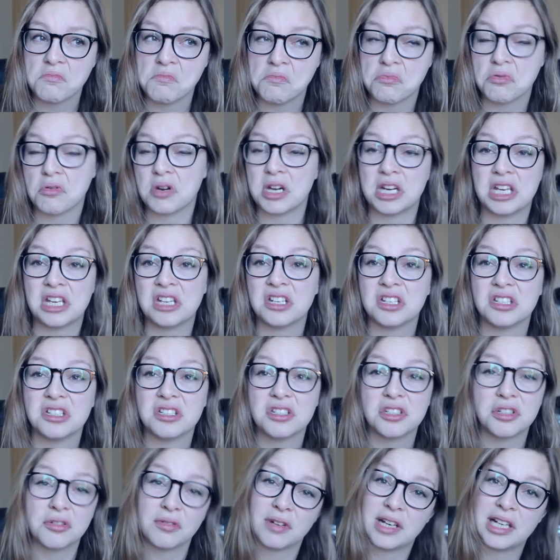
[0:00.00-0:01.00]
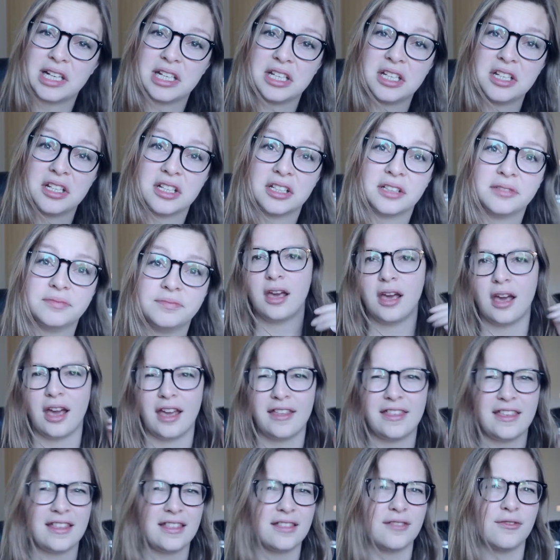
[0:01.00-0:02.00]
pretty good to really good. I
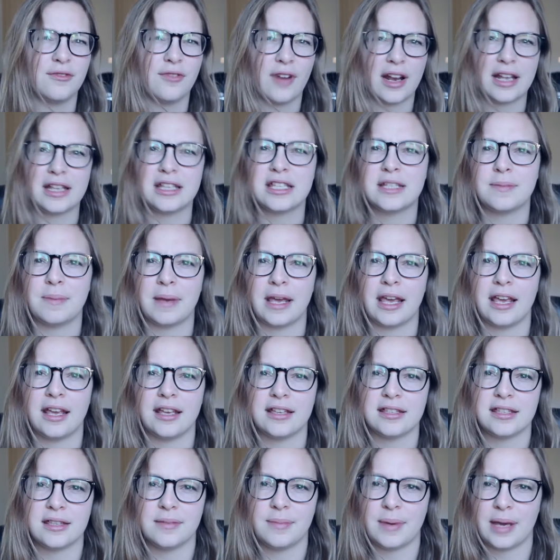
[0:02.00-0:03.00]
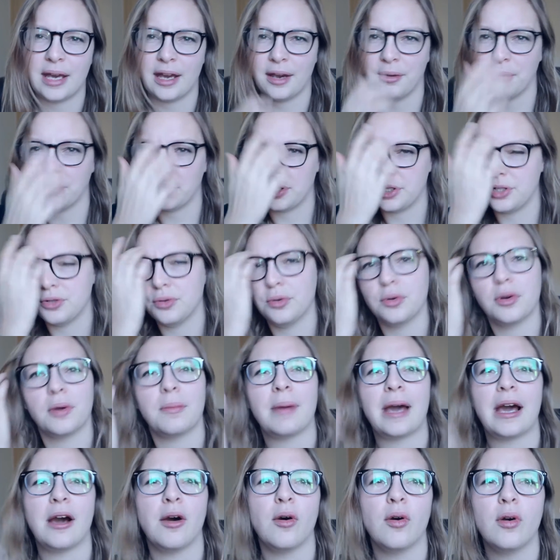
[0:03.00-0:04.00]
think the friends bit is the bit I want to talk
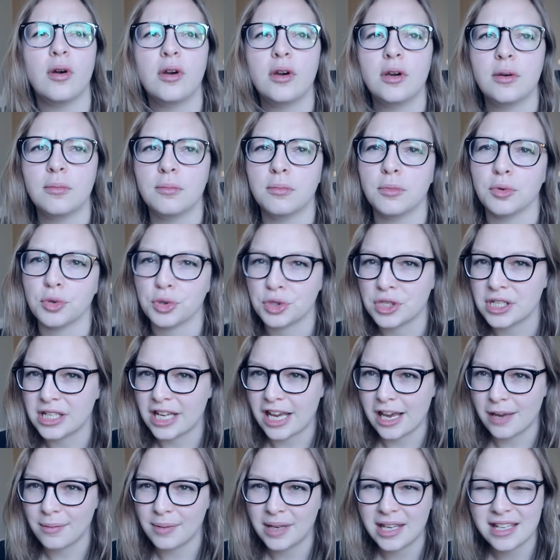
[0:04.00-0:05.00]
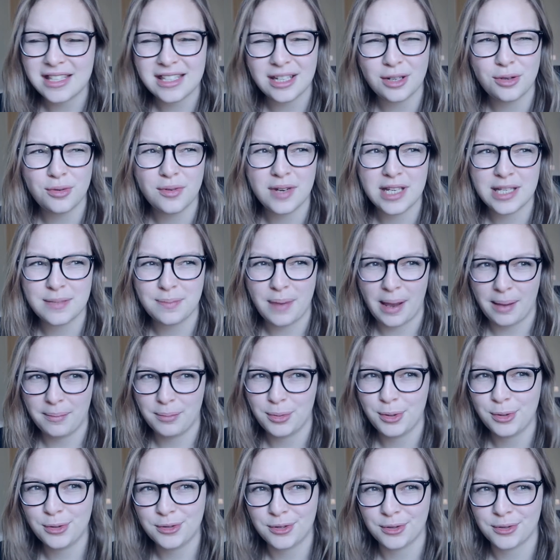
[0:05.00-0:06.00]
about more today because it always
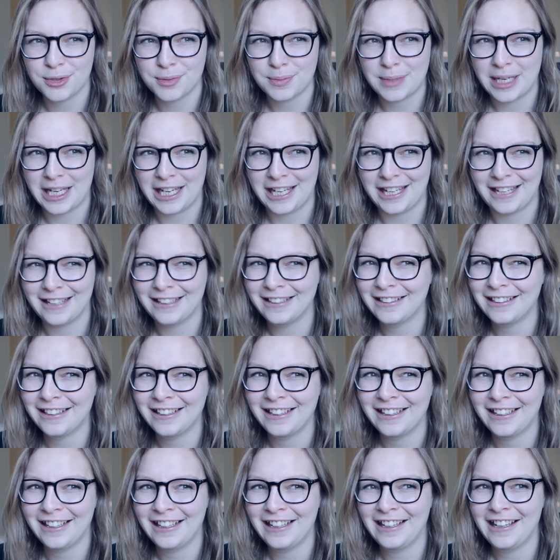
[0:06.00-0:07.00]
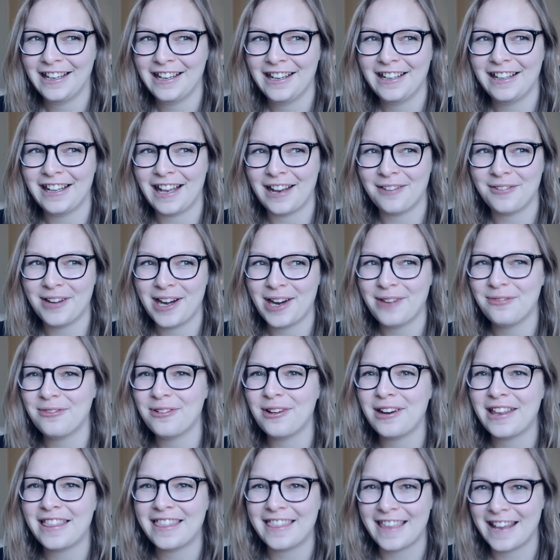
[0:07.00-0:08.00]
bamboozles me. Like whenever
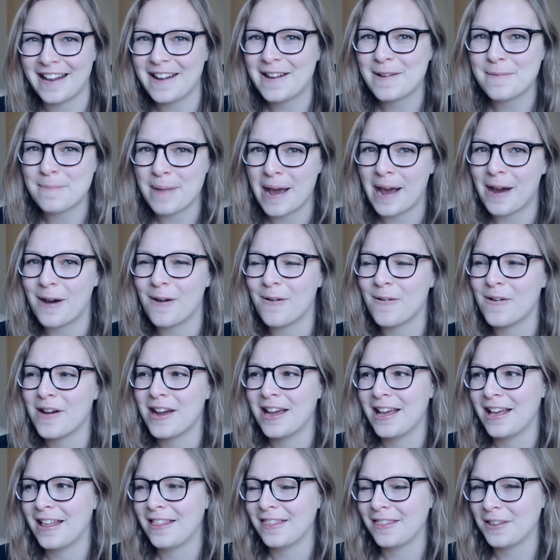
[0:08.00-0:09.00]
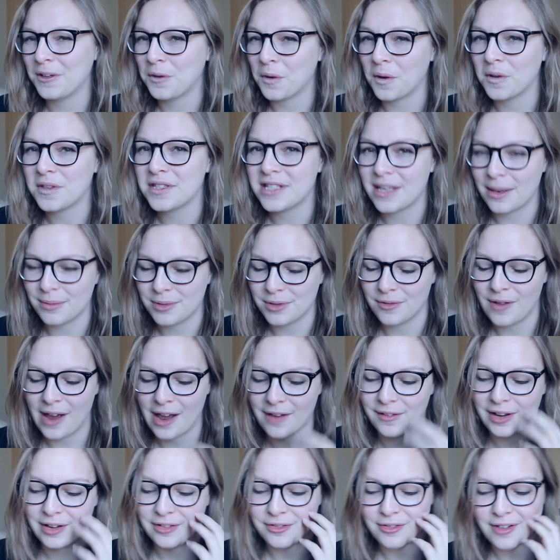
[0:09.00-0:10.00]
I think about the concept of
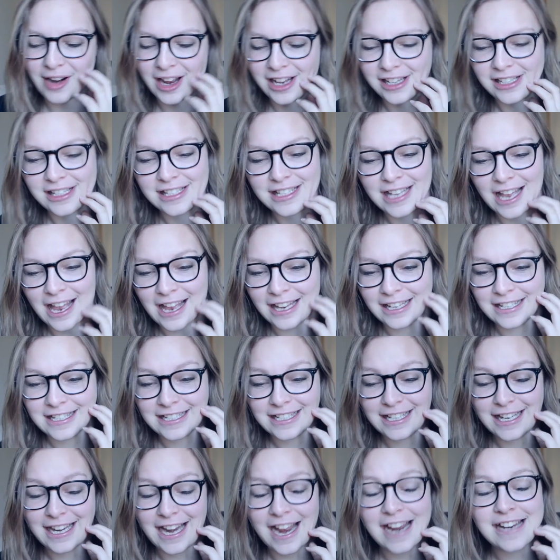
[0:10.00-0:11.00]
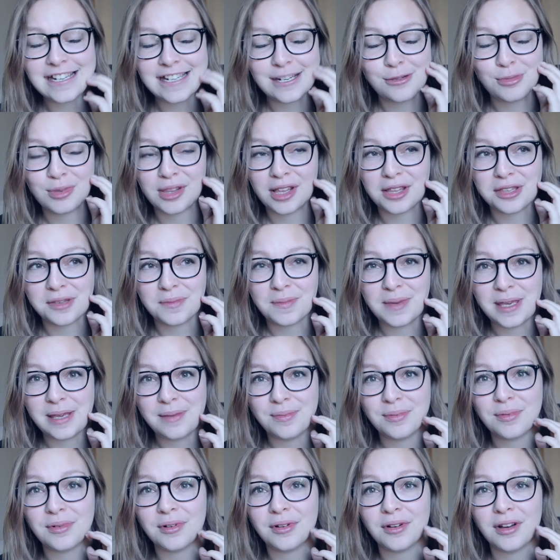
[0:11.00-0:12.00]
having friends and connecting with other
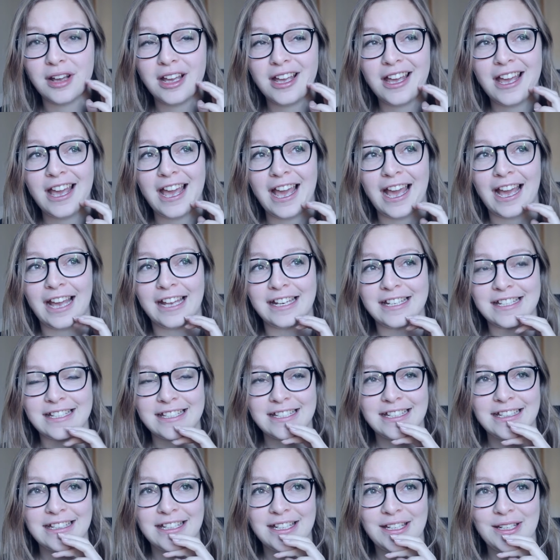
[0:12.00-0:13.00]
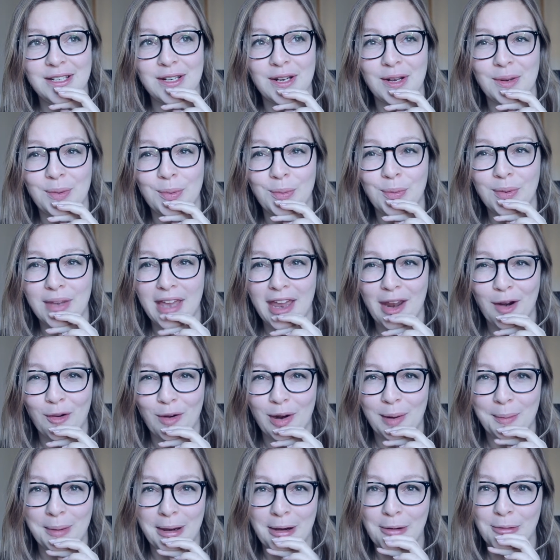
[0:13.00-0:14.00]
people and, you know,
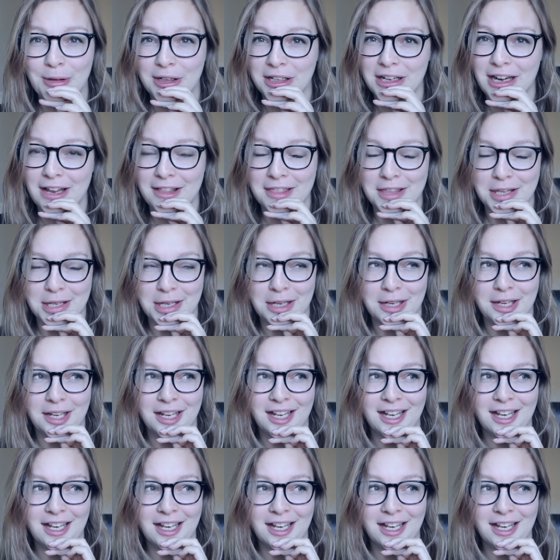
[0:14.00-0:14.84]
caring about one another,